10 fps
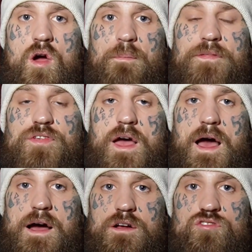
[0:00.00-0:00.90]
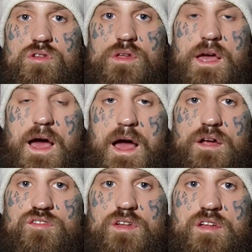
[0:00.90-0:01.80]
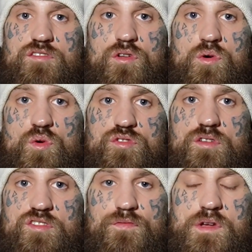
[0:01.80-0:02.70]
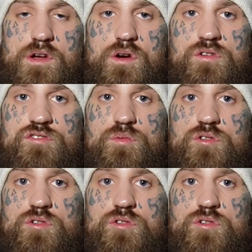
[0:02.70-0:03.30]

But to actually access those spheres,